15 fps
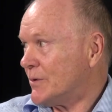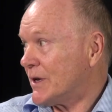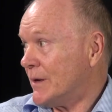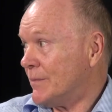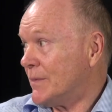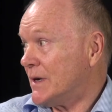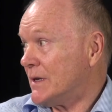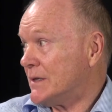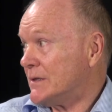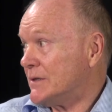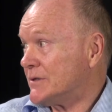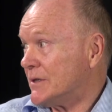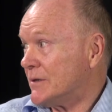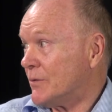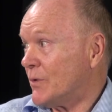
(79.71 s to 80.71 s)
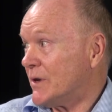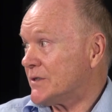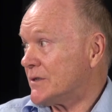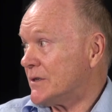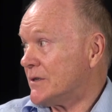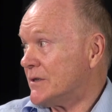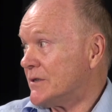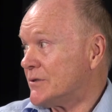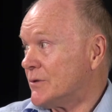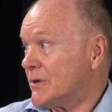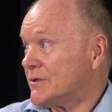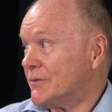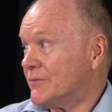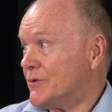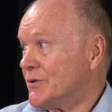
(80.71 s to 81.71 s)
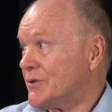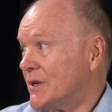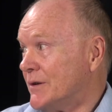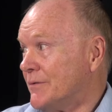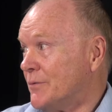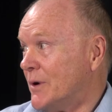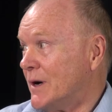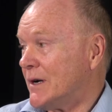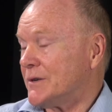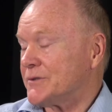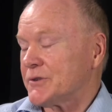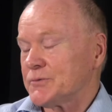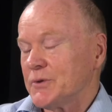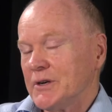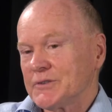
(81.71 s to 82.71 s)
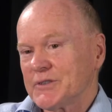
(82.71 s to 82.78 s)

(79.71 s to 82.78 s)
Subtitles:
Kimberleys and the Western Districts of New South Wales as well.